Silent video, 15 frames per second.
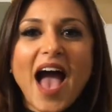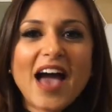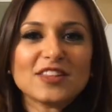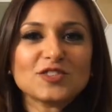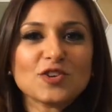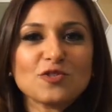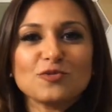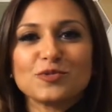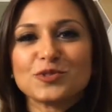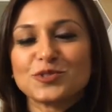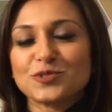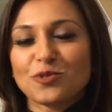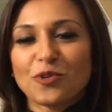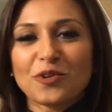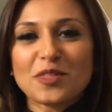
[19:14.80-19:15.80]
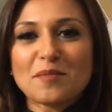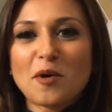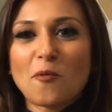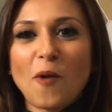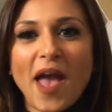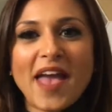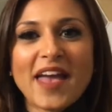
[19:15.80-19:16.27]
and so you store them
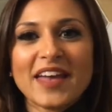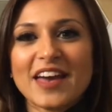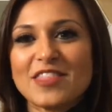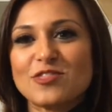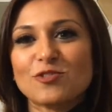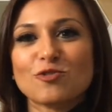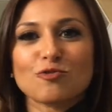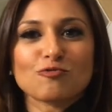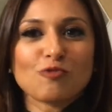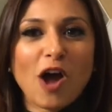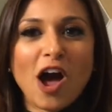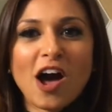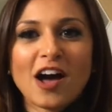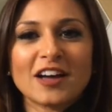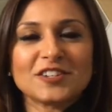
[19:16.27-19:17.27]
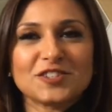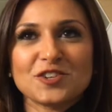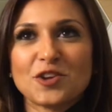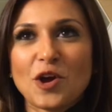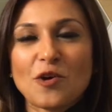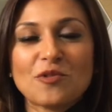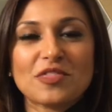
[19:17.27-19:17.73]
away in the garage,
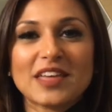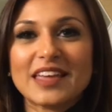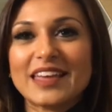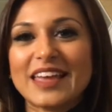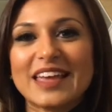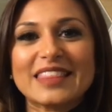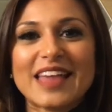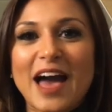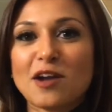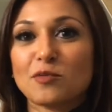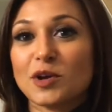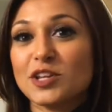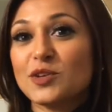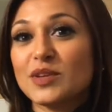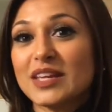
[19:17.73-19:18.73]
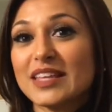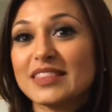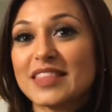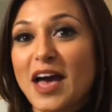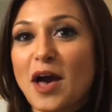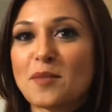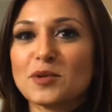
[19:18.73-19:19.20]
you know, thinking that when you need
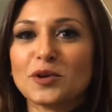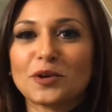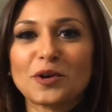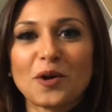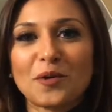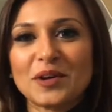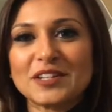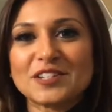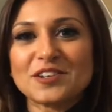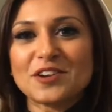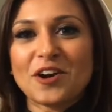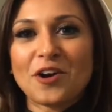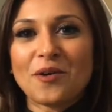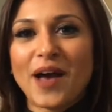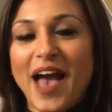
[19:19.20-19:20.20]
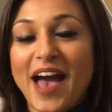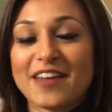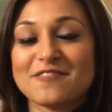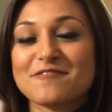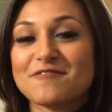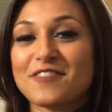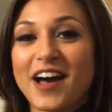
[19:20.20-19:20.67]
them, you're going to go
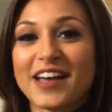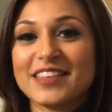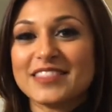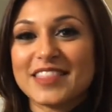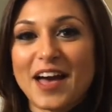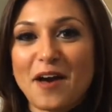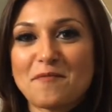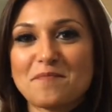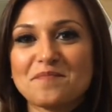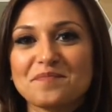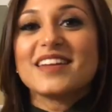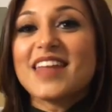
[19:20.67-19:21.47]
and find them.